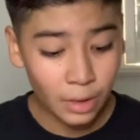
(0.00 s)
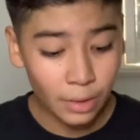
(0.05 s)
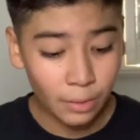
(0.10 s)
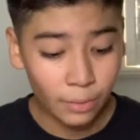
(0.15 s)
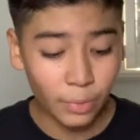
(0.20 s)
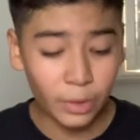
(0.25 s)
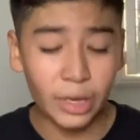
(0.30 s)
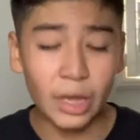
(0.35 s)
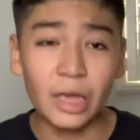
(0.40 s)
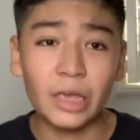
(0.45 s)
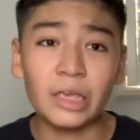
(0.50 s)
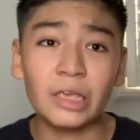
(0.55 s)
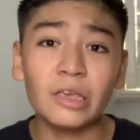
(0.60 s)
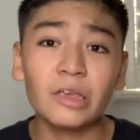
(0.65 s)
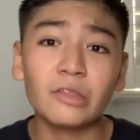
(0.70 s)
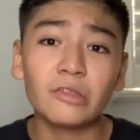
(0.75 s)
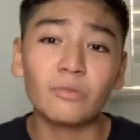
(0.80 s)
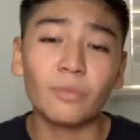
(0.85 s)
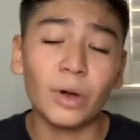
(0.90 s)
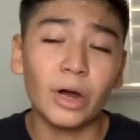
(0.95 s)
But yeah, he
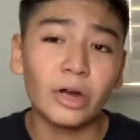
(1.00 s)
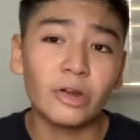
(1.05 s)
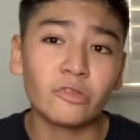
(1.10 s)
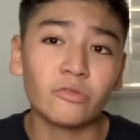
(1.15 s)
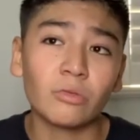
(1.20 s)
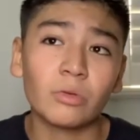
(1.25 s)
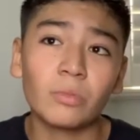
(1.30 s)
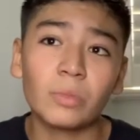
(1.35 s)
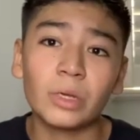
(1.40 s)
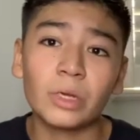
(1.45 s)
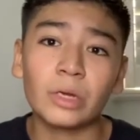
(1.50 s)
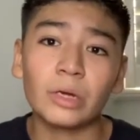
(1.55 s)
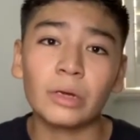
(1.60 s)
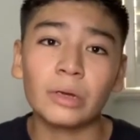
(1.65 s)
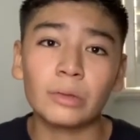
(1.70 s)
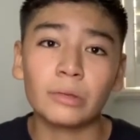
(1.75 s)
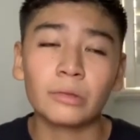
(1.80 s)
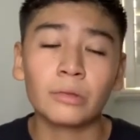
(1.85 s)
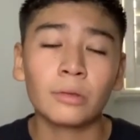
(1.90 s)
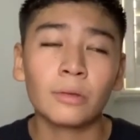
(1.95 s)
inspires me
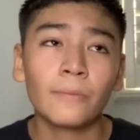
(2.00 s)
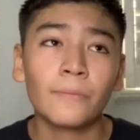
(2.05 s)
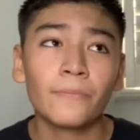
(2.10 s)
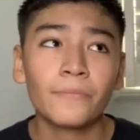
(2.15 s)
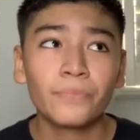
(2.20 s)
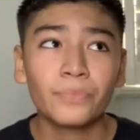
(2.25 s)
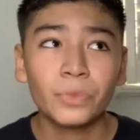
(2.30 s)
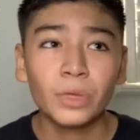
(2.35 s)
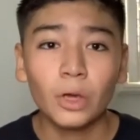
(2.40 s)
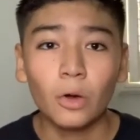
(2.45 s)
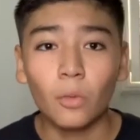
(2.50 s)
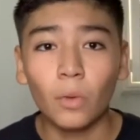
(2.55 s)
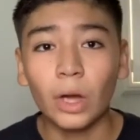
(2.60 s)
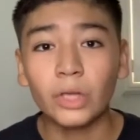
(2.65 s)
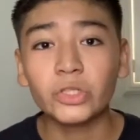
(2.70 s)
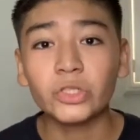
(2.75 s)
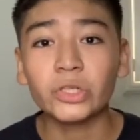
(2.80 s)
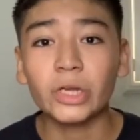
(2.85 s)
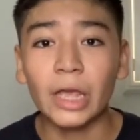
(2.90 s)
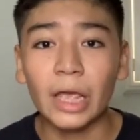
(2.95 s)
because
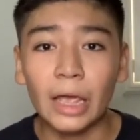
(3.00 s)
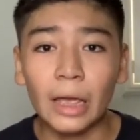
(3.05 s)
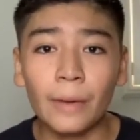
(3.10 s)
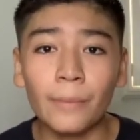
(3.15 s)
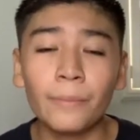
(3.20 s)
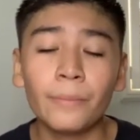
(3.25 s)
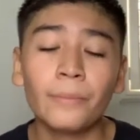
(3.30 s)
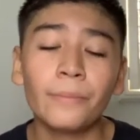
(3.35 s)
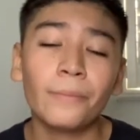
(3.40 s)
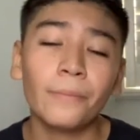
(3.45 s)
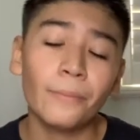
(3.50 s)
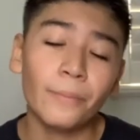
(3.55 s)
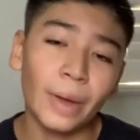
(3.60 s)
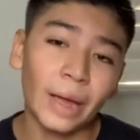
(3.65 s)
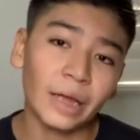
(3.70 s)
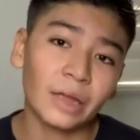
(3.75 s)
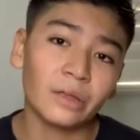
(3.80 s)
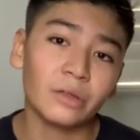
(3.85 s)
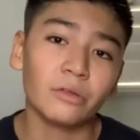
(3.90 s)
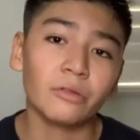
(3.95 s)
watching him
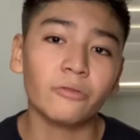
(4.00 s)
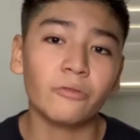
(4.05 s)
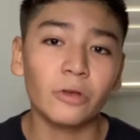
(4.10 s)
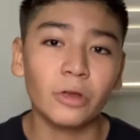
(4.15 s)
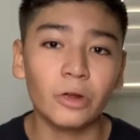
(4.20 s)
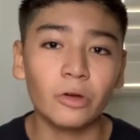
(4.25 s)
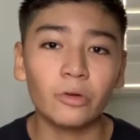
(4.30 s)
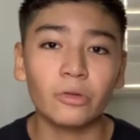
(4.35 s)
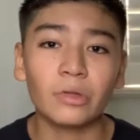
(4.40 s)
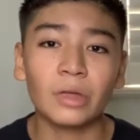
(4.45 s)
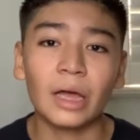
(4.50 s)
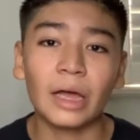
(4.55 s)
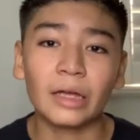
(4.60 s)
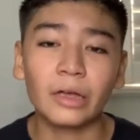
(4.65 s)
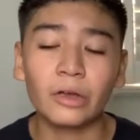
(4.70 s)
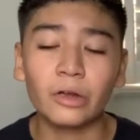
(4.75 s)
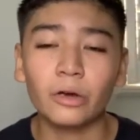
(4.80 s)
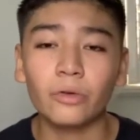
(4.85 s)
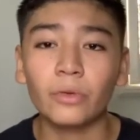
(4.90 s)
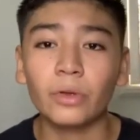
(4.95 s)
back in his videos that I
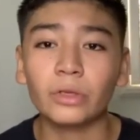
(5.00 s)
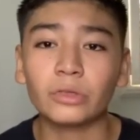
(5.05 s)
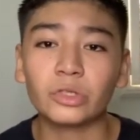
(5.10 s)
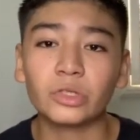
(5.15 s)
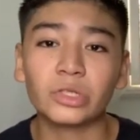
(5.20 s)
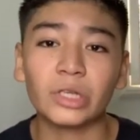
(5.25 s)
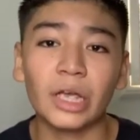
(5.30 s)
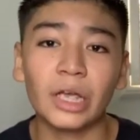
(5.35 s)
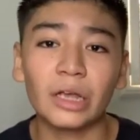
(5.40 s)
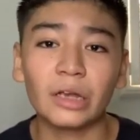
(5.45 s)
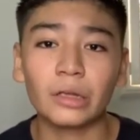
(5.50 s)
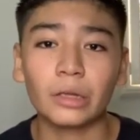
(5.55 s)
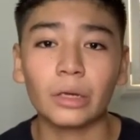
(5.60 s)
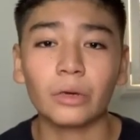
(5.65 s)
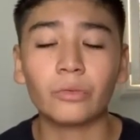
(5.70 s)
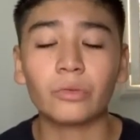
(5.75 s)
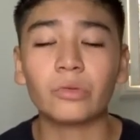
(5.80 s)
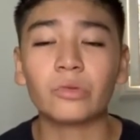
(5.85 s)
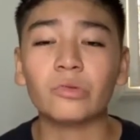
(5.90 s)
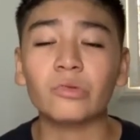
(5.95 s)
couldn't really understand because I
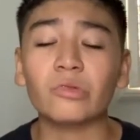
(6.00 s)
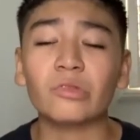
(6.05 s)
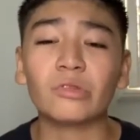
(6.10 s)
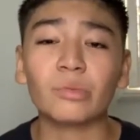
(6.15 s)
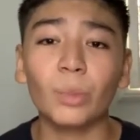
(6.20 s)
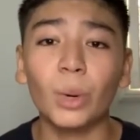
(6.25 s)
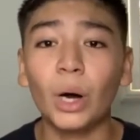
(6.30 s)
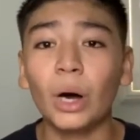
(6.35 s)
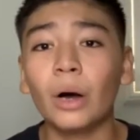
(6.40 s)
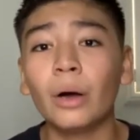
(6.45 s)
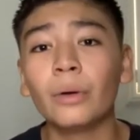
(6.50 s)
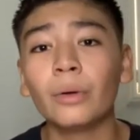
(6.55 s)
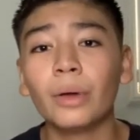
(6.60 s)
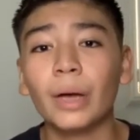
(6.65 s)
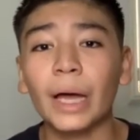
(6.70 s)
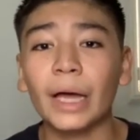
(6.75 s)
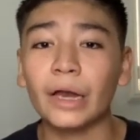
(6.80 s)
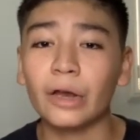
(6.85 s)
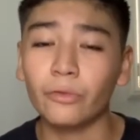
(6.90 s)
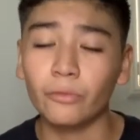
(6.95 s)
was too small.
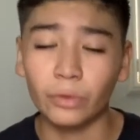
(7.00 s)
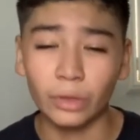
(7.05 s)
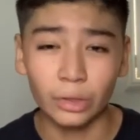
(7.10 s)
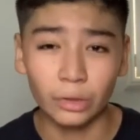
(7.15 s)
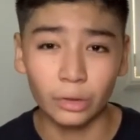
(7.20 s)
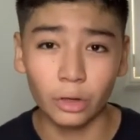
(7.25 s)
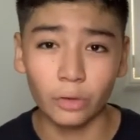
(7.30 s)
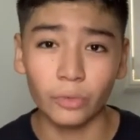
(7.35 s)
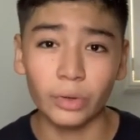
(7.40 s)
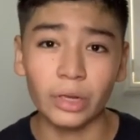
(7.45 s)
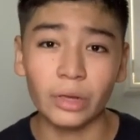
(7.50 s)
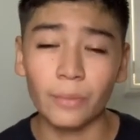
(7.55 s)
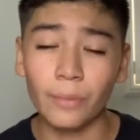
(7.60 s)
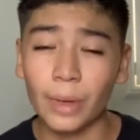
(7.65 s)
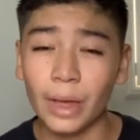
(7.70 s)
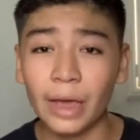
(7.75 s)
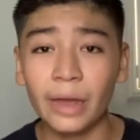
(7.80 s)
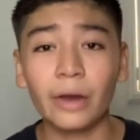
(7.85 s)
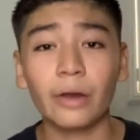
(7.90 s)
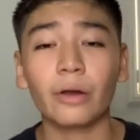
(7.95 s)
I didn't really know what he
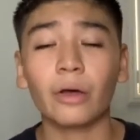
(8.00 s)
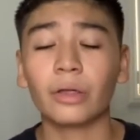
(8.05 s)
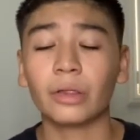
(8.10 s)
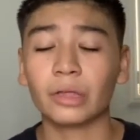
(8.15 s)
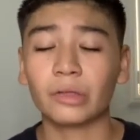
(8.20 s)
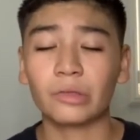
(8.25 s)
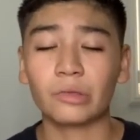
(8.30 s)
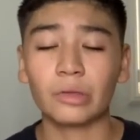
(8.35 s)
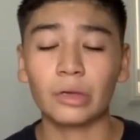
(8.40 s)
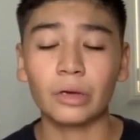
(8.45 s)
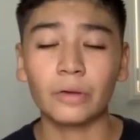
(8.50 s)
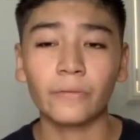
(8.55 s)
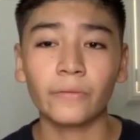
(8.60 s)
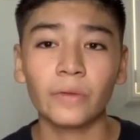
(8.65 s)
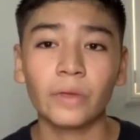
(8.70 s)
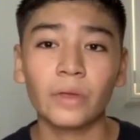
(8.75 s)
meant and all that stuff.